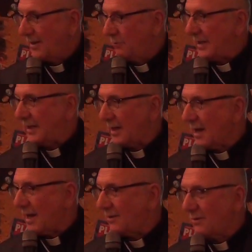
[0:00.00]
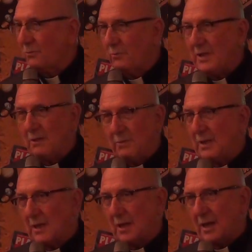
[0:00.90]
And we cannot
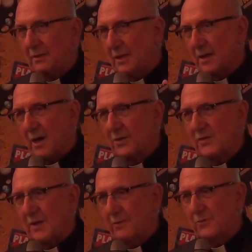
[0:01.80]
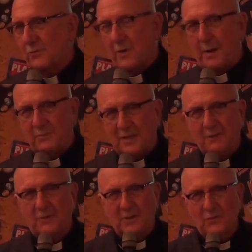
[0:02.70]
get ourselves trapped
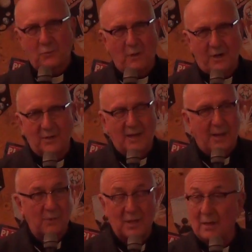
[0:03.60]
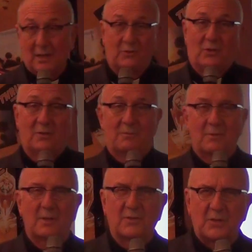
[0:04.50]
even into our denomination.
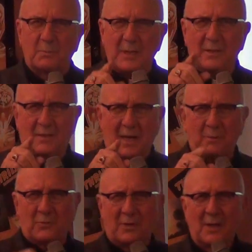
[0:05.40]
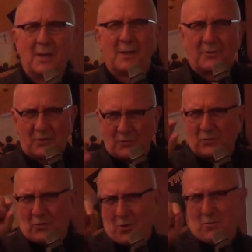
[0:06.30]
Is this being taped? Is
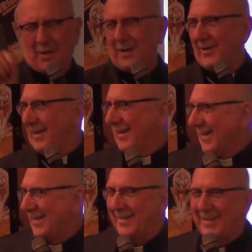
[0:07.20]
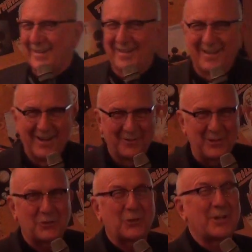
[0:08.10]
this turned? Yeah.
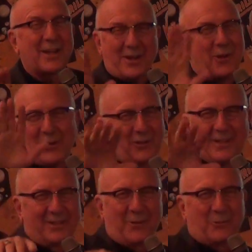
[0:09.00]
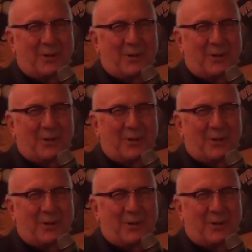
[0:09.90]
We shouldn't. No, don't